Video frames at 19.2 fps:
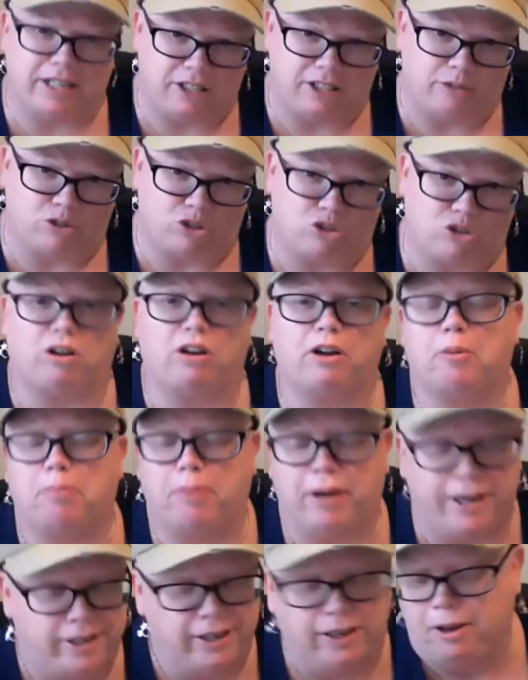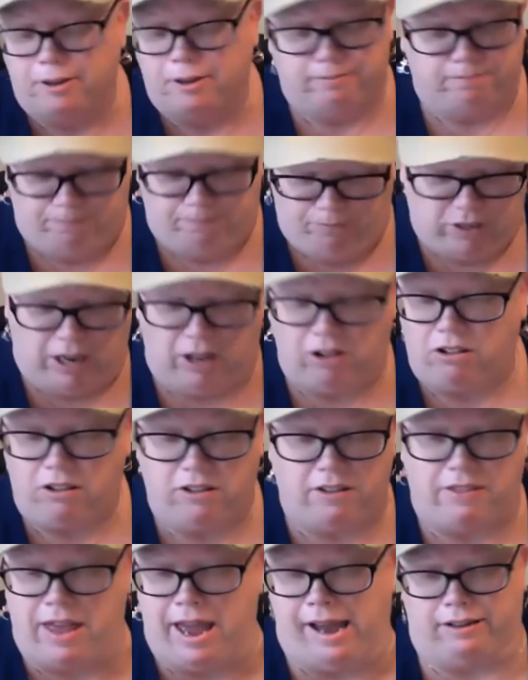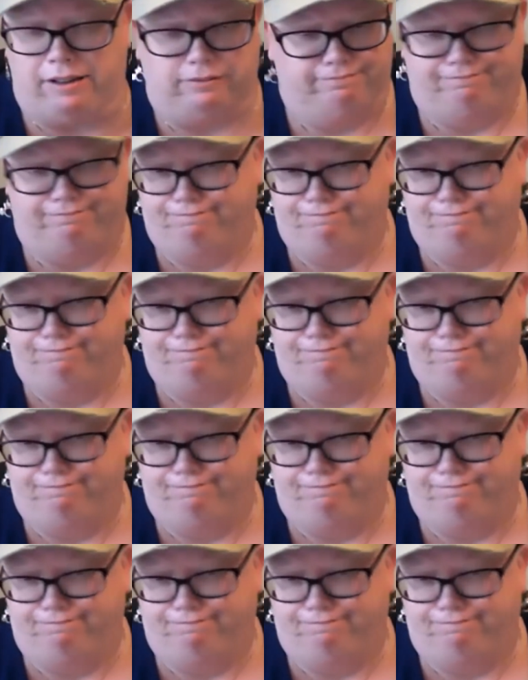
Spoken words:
he was drunk. But other than that,